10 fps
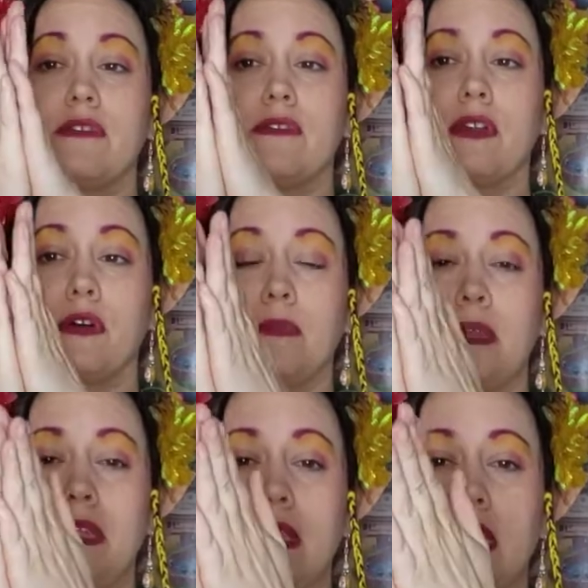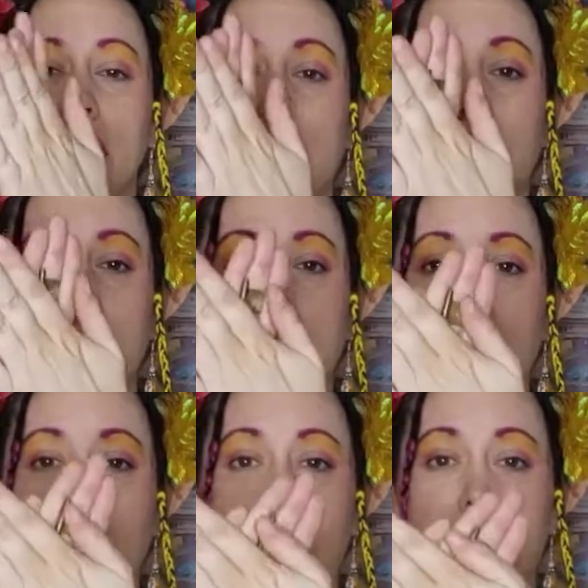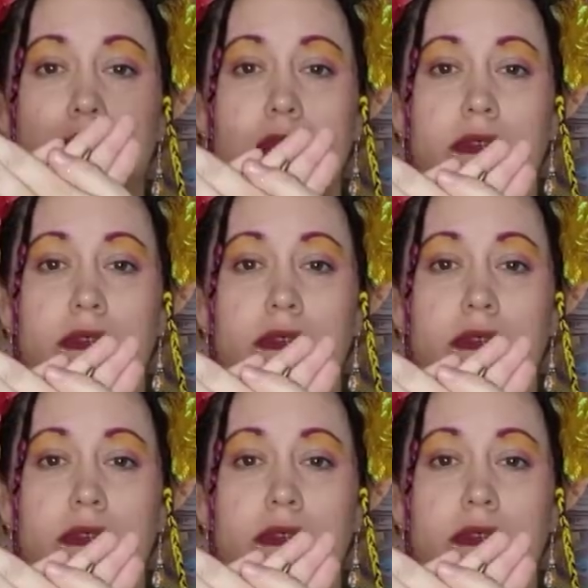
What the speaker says: For opening things, this is best.